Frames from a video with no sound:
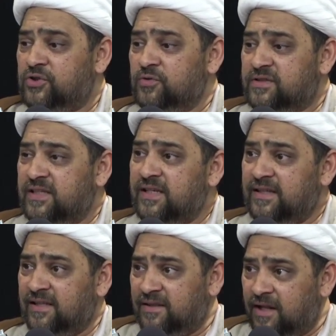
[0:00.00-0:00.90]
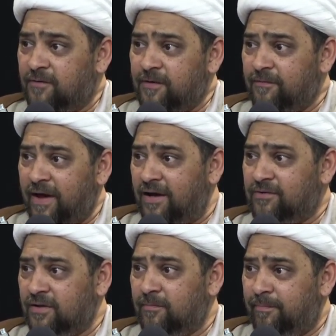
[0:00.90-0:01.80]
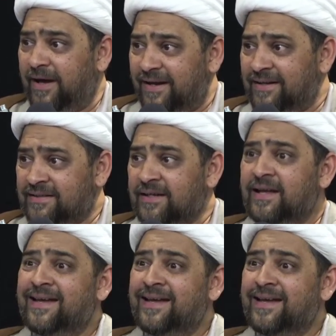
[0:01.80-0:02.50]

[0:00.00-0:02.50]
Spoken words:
you see the love of Ahlul Bayt